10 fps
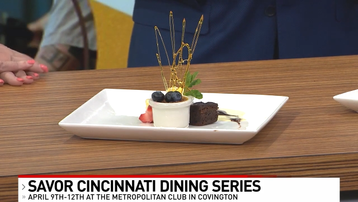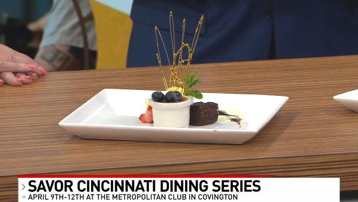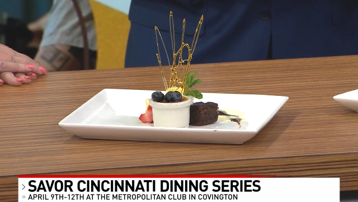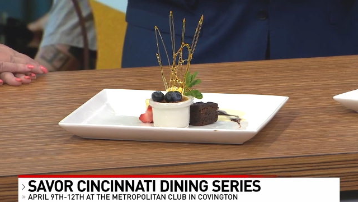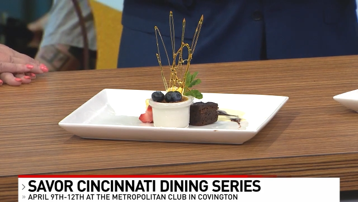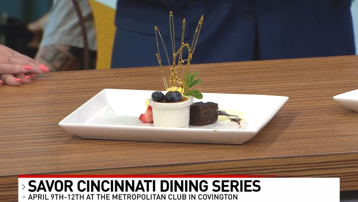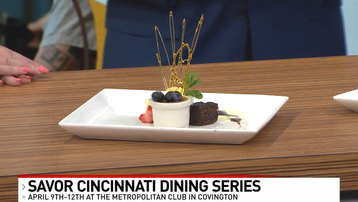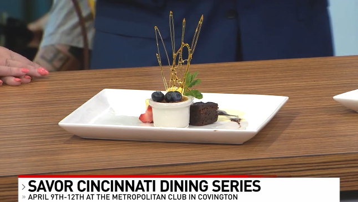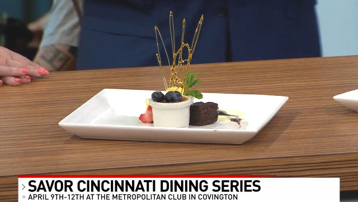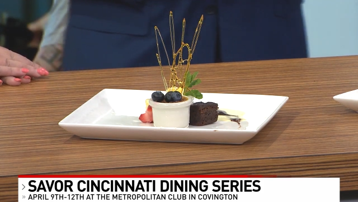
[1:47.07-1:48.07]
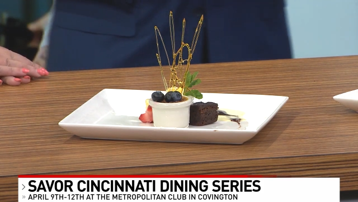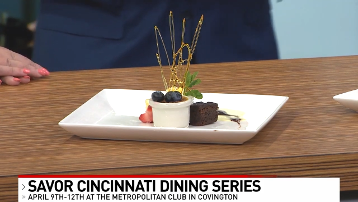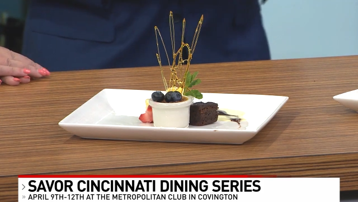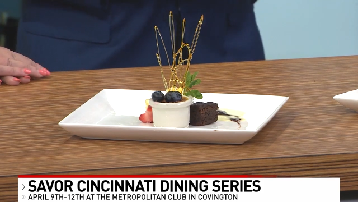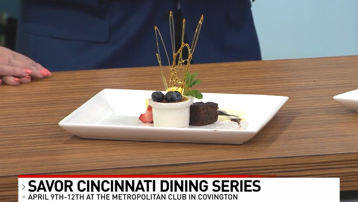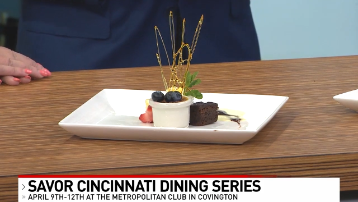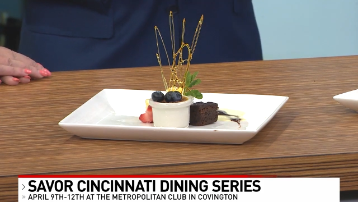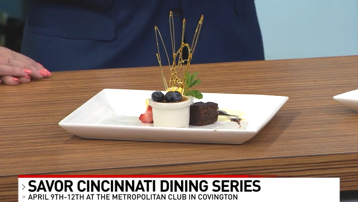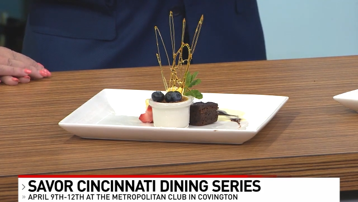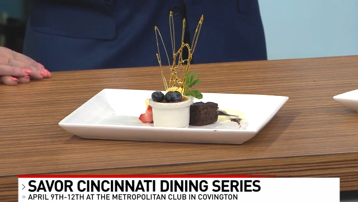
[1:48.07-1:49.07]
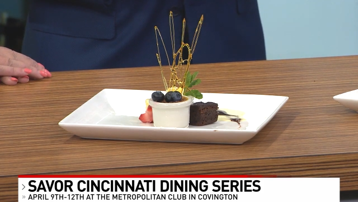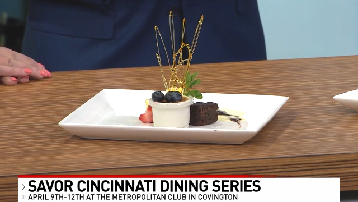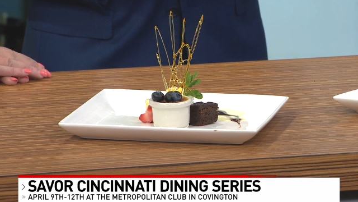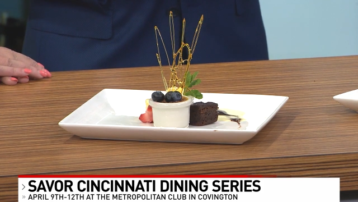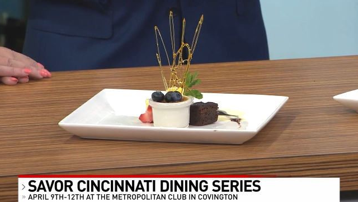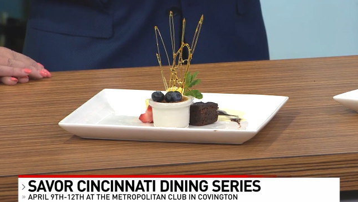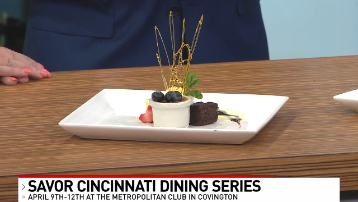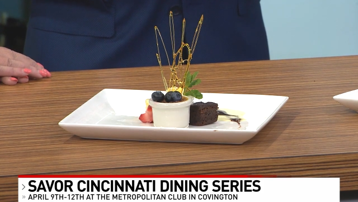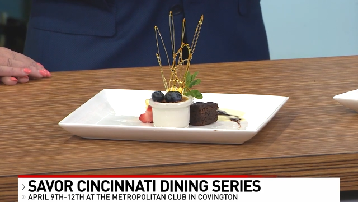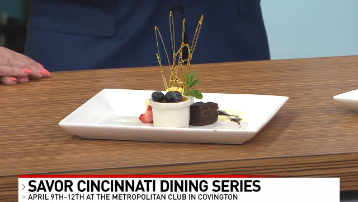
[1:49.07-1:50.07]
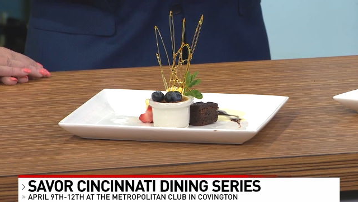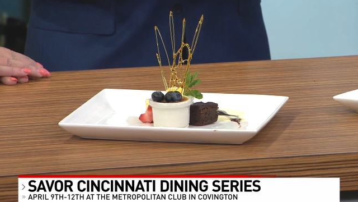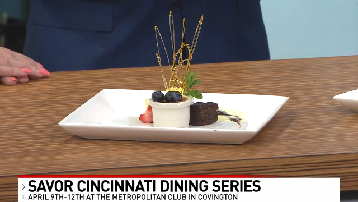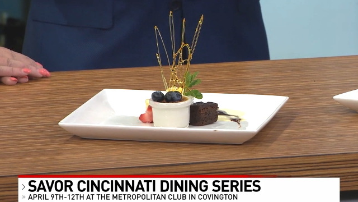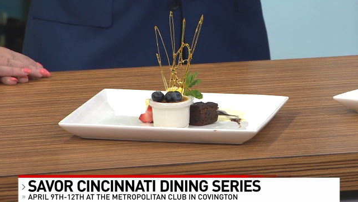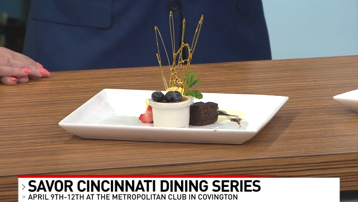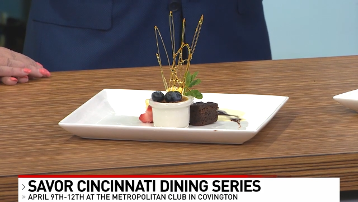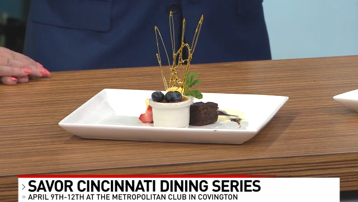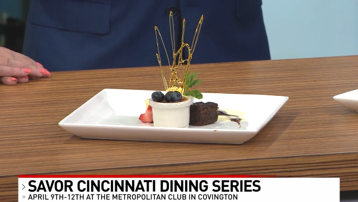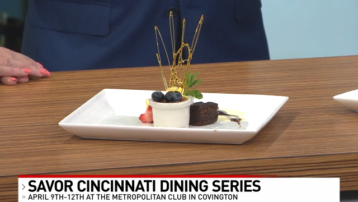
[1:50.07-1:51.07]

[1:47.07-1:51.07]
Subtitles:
(no speaker visible)